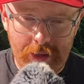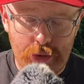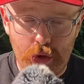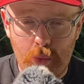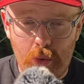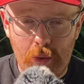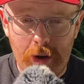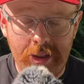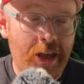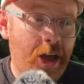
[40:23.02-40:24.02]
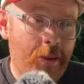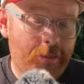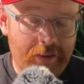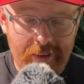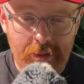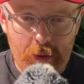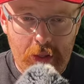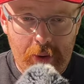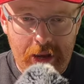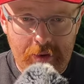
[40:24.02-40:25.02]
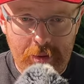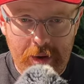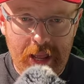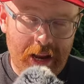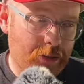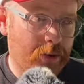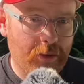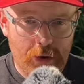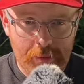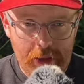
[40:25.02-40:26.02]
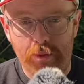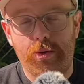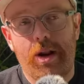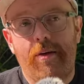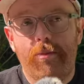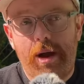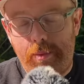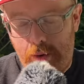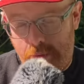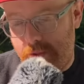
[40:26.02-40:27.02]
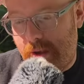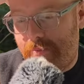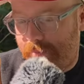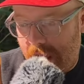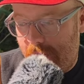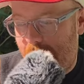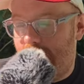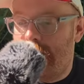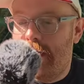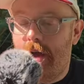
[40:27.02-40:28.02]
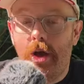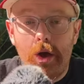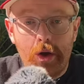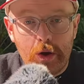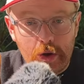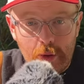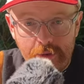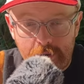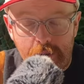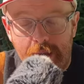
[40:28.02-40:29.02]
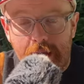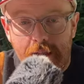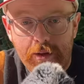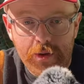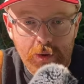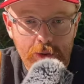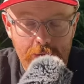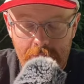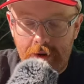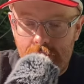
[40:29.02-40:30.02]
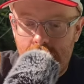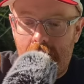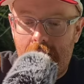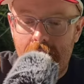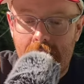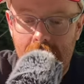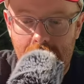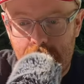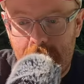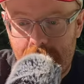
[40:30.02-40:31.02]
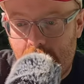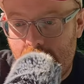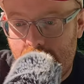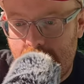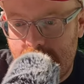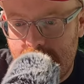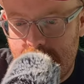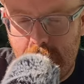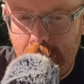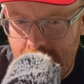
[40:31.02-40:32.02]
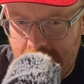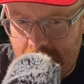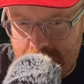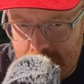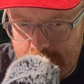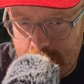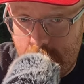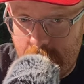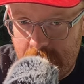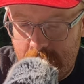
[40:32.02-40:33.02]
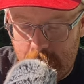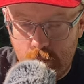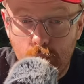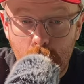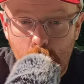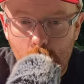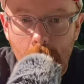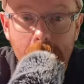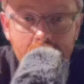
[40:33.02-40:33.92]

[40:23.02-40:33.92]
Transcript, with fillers: I should have wore one, but I've given them all away to everybody, and I don't have one of my own, so I'm gonna have to buy my own one as well. But anyway, go have a lovely weekend. I love you all so much, and I'll see you next week for probably a guest episode, but we'll find out. Big